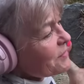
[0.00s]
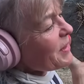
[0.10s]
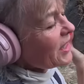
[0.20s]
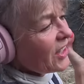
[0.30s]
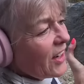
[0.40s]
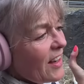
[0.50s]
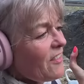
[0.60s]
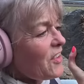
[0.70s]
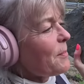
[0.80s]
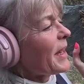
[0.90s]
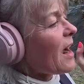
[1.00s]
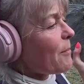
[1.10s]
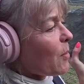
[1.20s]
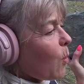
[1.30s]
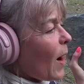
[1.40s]
But you know, if you pick up
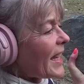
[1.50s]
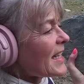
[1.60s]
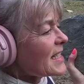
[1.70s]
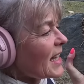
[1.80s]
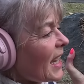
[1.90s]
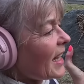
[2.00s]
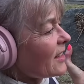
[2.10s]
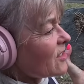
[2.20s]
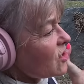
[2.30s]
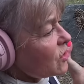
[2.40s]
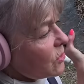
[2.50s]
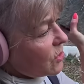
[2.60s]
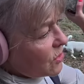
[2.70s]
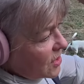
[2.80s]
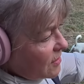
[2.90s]
a weight and you
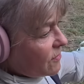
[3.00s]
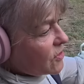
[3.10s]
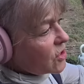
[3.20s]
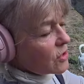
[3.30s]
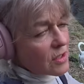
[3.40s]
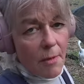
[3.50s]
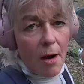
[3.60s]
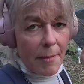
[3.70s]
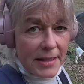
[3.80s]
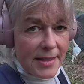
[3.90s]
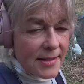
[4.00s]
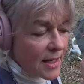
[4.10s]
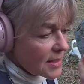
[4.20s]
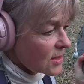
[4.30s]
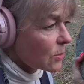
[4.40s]
use it to do some arm
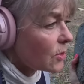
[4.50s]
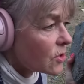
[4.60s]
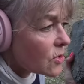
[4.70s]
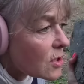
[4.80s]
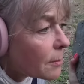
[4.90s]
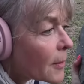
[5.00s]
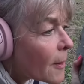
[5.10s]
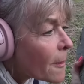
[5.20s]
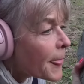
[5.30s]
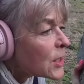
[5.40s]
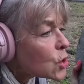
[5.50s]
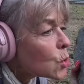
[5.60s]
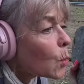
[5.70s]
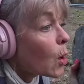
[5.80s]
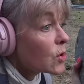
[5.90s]
exercises, or you do some
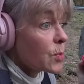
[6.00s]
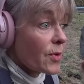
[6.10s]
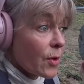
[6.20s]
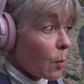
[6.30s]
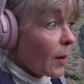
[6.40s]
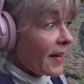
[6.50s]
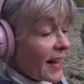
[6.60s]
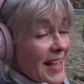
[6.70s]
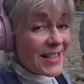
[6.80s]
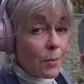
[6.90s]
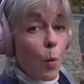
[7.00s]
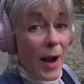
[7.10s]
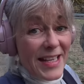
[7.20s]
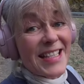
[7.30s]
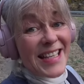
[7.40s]
squats with your weight, that is a
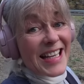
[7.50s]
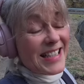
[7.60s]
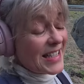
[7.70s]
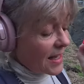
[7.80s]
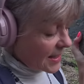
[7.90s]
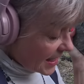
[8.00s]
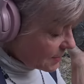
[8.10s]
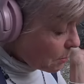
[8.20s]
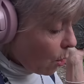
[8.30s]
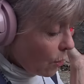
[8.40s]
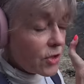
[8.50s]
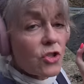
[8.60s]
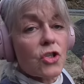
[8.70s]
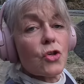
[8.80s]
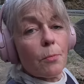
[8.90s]
weighted exercise. That's more than
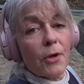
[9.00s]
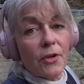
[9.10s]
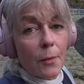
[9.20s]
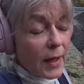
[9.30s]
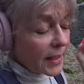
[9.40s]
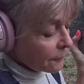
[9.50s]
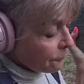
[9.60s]
just your body weight.